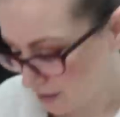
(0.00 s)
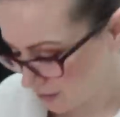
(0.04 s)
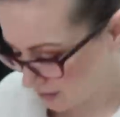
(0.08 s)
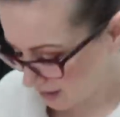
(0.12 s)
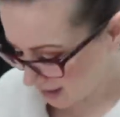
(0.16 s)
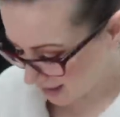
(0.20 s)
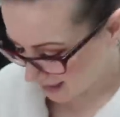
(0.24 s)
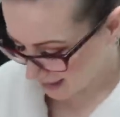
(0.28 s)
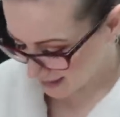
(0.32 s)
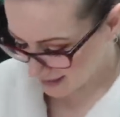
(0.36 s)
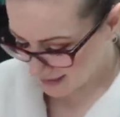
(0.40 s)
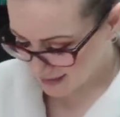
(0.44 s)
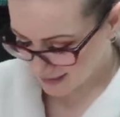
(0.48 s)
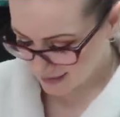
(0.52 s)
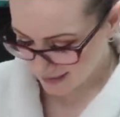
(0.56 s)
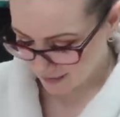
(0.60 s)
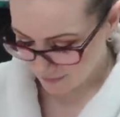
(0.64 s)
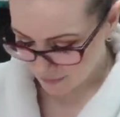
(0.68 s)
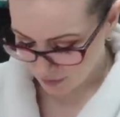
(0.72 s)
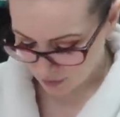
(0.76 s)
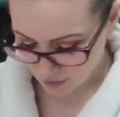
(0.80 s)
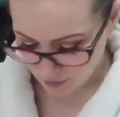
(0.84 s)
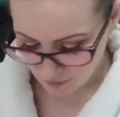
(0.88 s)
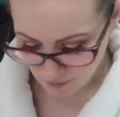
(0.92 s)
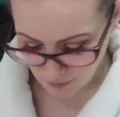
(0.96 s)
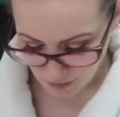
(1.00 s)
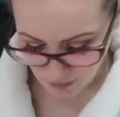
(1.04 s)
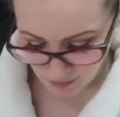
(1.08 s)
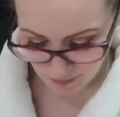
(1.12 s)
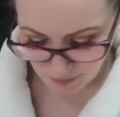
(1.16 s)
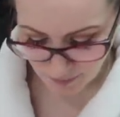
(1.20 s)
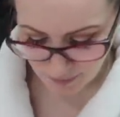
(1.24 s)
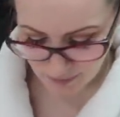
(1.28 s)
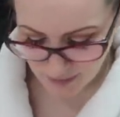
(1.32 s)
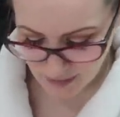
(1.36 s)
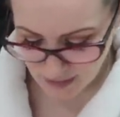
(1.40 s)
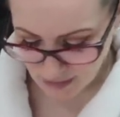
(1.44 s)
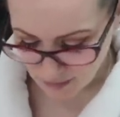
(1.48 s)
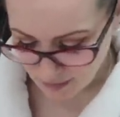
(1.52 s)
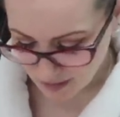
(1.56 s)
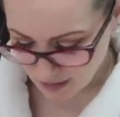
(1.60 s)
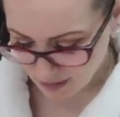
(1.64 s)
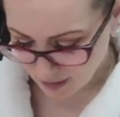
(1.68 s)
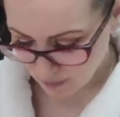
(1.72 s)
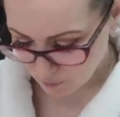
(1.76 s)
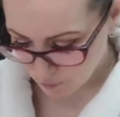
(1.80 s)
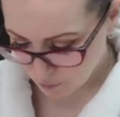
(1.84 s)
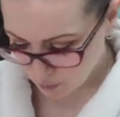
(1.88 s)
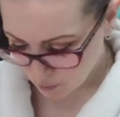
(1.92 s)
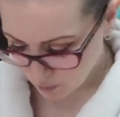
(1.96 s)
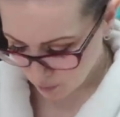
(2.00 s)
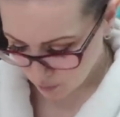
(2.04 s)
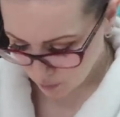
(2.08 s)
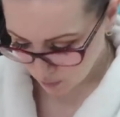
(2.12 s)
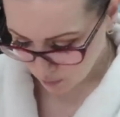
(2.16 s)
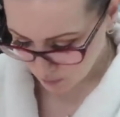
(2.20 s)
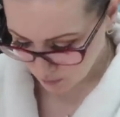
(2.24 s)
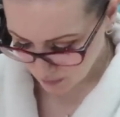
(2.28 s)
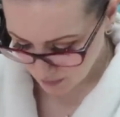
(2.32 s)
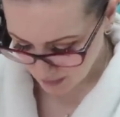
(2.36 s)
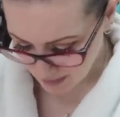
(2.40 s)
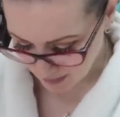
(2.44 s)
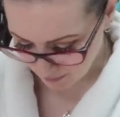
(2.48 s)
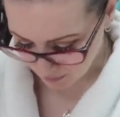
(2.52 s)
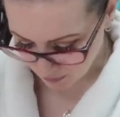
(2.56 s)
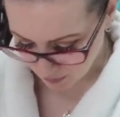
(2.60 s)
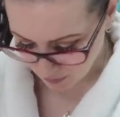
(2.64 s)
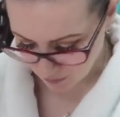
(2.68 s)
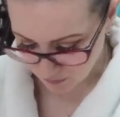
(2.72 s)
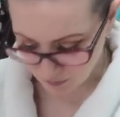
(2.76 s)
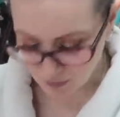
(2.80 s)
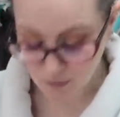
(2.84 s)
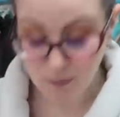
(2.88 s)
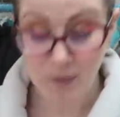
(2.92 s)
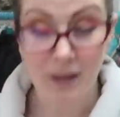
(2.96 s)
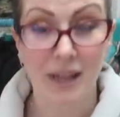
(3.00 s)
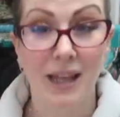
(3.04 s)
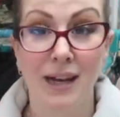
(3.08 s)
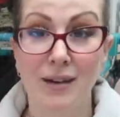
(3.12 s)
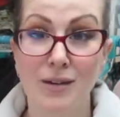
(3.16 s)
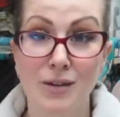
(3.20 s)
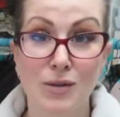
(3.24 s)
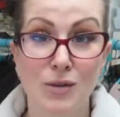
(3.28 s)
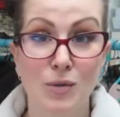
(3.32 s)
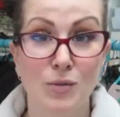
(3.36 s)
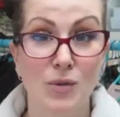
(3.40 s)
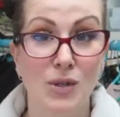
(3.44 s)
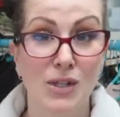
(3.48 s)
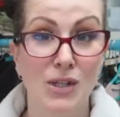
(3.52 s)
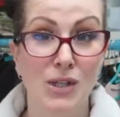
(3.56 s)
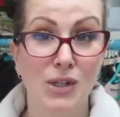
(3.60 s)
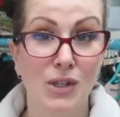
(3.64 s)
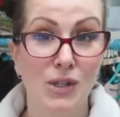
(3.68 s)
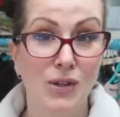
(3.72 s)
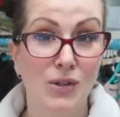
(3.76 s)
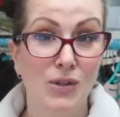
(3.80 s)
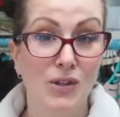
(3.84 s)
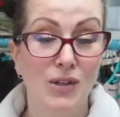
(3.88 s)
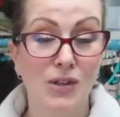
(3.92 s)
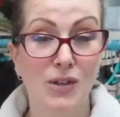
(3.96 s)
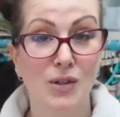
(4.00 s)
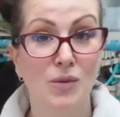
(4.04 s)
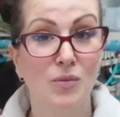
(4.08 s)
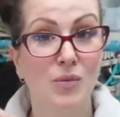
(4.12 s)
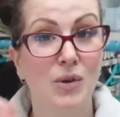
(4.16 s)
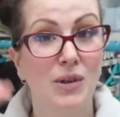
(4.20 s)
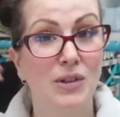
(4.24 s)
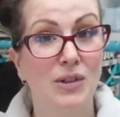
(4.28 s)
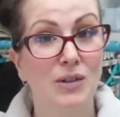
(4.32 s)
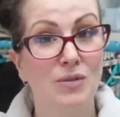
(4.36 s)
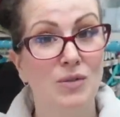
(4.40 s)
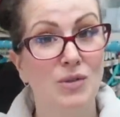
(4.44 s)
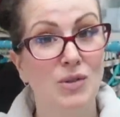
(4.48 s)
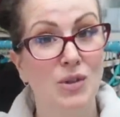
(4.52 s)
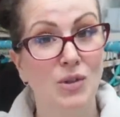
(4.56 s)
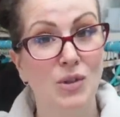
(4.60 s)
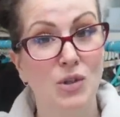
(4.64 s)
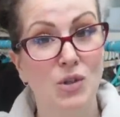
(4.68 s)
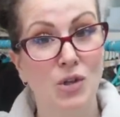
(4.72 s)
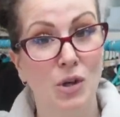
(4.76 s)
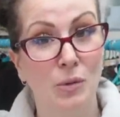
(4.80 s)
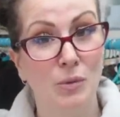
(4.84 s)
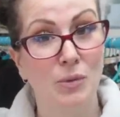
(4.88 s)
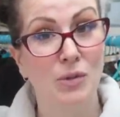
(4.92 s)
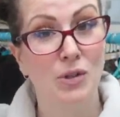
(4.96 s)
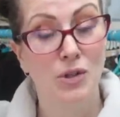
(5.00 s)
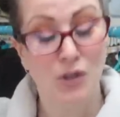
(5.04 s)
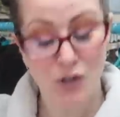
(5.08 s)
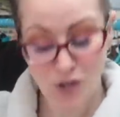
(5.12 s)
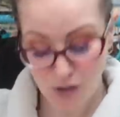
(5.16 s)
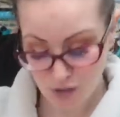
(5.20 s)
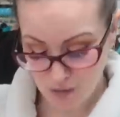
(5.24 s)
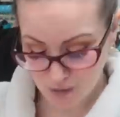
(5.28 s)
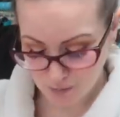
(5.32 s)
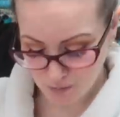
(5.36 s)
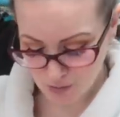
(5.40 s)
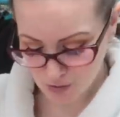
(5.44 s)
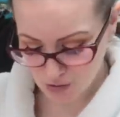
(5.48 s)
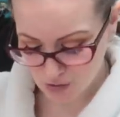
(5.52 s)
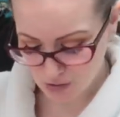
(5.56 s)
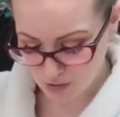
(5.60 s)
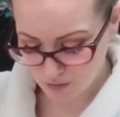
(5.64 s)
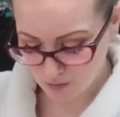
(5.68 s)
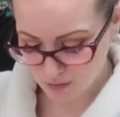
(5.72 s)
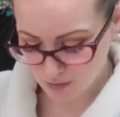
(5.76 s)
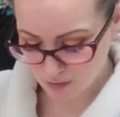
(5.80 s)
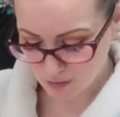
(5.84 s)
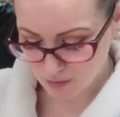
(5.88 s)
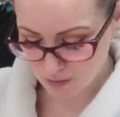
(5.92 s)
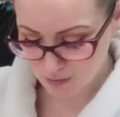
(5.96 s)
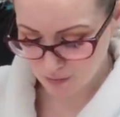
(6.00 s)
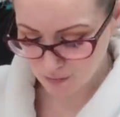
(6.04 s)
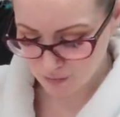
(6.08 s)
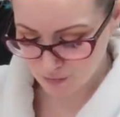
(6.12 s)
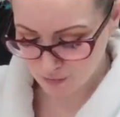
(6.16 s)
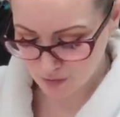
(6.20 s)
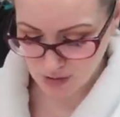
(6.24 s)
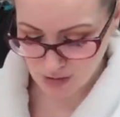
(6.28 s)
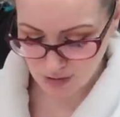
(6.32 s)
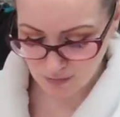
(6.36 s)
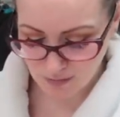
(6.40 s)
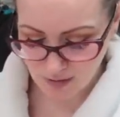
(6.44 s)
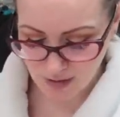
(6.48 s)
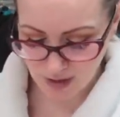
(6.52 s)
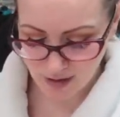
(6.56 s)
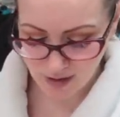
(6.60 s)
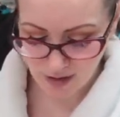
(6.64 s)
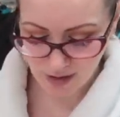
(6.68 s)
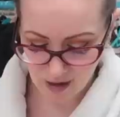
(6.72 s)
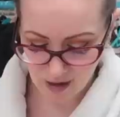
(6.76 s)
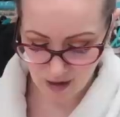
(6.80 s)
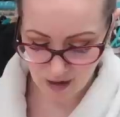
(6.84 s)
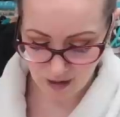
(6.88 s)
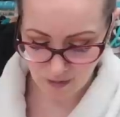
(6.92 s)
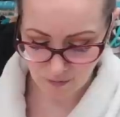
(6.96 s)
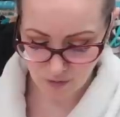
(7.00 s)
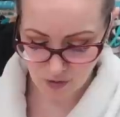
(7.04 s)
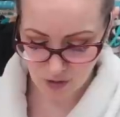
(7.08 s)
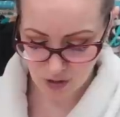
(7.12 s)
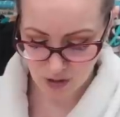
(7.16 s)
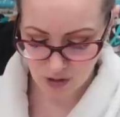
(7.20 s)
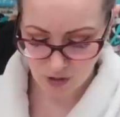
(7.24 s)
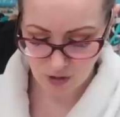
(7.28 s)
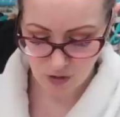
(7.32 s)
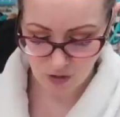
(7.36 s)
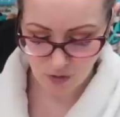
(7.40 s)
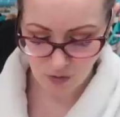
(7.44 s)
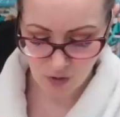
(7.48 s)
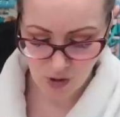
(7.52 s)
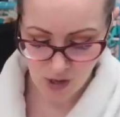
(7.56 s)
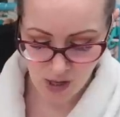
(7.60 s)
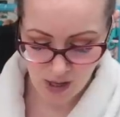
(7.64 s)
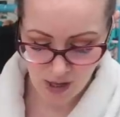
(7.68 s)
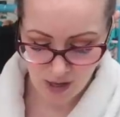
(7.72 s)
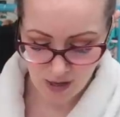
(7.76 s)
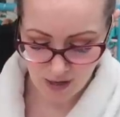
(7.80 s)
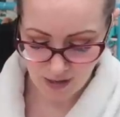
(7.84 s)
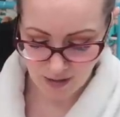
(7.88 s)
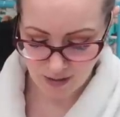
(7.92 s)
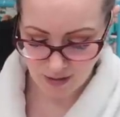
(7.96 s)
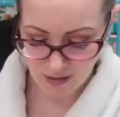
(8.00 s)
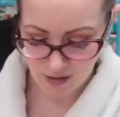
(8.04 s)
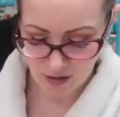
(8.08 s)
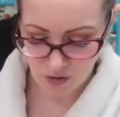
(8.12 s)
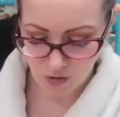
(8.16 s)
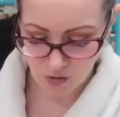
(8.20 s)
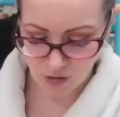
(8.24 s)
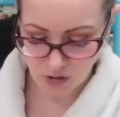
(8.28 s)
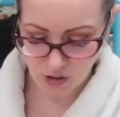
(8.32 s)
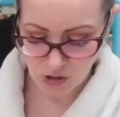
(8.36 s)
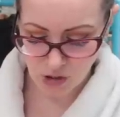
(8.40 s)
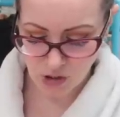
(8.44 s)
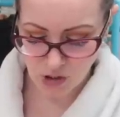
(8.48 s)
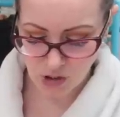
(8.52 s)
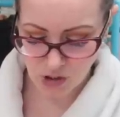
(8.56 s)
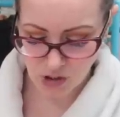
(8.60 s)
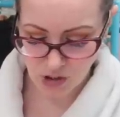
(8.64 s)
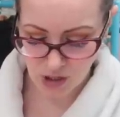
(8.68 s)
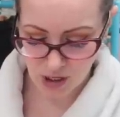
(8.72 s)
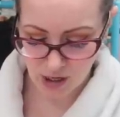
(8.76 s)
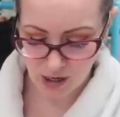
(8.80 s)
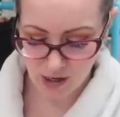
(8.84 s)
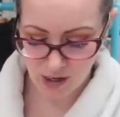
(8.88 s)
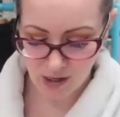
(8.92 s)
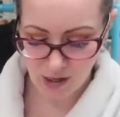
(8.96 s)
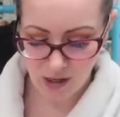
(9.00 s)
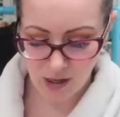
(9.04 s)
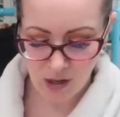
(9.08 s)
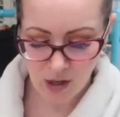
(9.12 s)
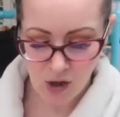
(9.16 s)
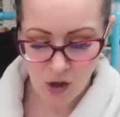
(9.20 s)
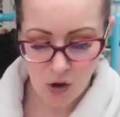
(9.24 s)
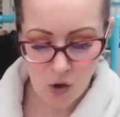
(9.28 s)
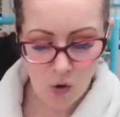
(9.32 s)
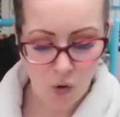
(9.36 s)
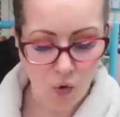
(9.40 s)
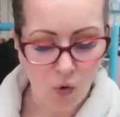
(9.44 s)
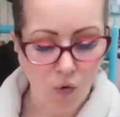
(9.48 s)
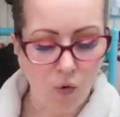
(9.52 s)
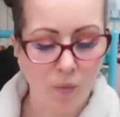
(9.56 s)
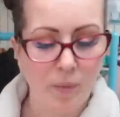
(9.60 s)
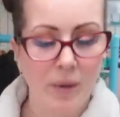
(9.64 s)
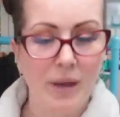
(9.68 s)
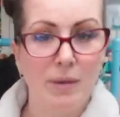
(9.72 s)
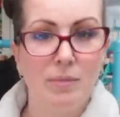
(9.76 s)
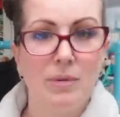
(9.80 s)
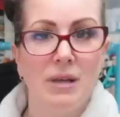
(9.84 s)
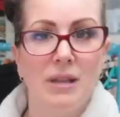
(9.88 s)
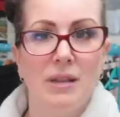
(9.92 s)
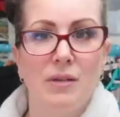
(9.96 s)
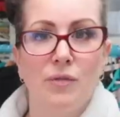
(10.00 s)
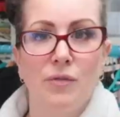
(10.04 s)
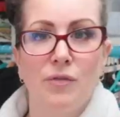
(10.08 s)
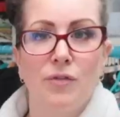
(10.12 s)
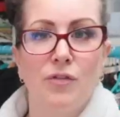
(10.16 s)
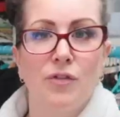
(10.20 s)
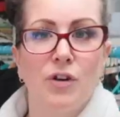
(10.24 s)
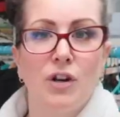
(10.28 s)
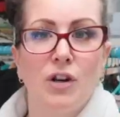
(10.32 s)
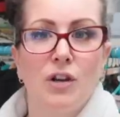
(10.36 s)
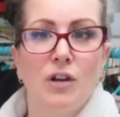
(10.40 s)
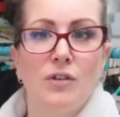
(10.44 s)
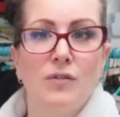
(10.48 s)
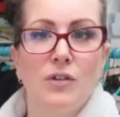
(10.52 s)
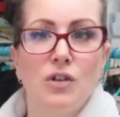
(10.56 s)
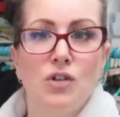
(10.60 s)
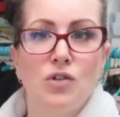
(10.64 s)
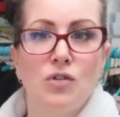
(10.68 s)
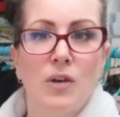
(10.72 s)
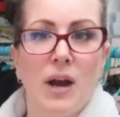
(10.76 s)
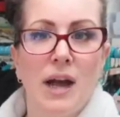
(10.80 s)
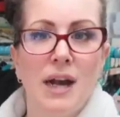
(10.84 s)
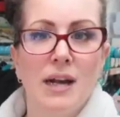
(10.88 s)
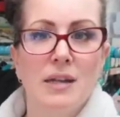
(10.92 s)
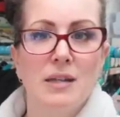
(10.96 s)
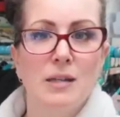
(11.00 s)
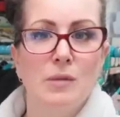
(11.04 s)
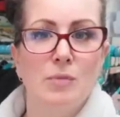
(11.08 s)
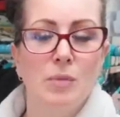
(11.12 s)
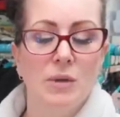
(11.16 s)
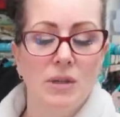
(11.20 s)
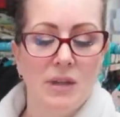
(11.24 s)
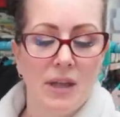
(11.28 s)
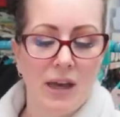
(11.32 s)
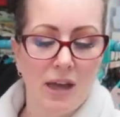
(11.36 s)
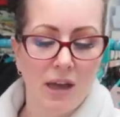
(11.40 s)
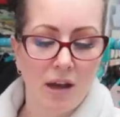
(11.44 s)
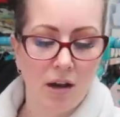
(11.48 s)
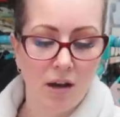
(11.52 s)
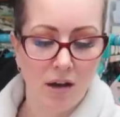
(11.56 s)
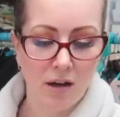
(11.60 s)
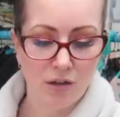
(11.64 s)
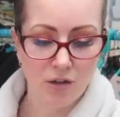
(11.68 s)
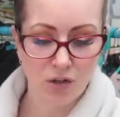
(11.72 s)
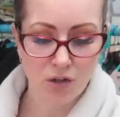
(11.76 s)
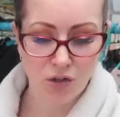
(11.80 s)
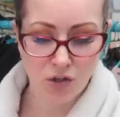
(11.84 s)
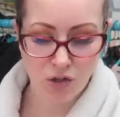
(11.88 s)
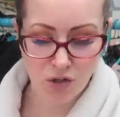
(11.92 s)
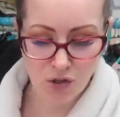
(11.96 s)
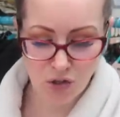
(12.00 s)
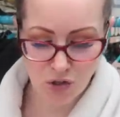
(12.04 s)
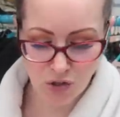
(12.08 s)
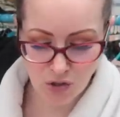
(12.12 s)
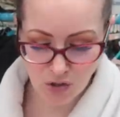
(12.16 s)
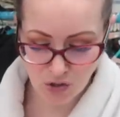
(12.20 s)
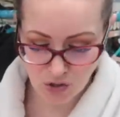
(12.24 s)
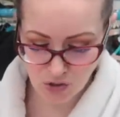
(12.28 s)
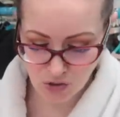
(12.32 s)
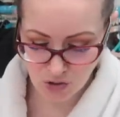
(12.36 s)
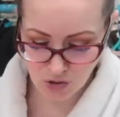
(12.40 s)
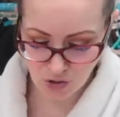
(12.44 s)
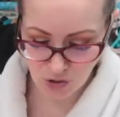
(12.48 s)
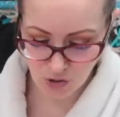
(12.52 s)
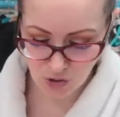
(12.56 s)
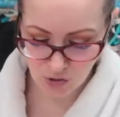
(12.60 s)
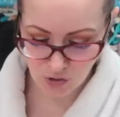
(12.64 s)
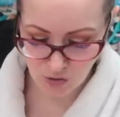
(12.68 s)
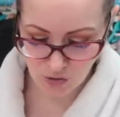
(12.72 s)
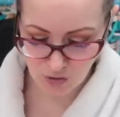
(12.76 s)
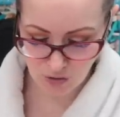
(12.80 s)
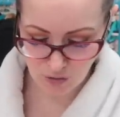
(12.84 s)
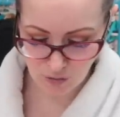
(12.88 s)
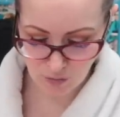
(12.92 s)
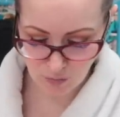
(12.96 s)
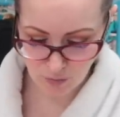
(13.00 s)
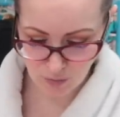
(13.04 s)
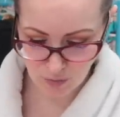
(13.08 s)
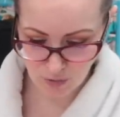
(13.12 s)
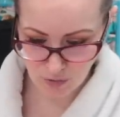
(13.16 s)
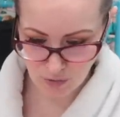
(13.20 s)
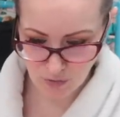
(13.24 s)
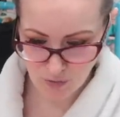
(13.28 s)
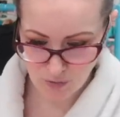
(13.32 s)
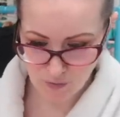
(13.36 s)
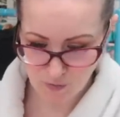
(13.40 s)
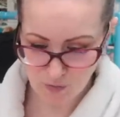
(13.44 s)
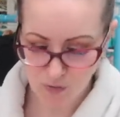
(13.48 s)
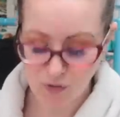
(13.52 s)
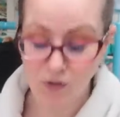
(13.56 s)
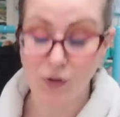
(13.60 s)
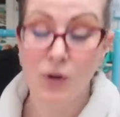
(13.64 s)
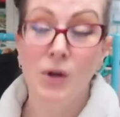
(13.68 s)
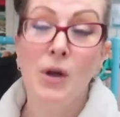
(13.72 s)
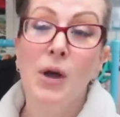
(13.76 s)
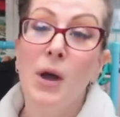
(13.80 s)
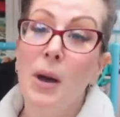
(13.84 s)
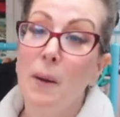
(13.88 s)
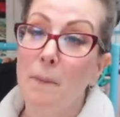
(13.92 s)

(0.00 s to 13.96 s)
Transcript: only had 7 of them, so I have bought all 7 of them, and that was including the one that was on the top of the tube to show it off. So they're have to go, I think, on a shirt or maybe the front of a dress, but they are so beautiful.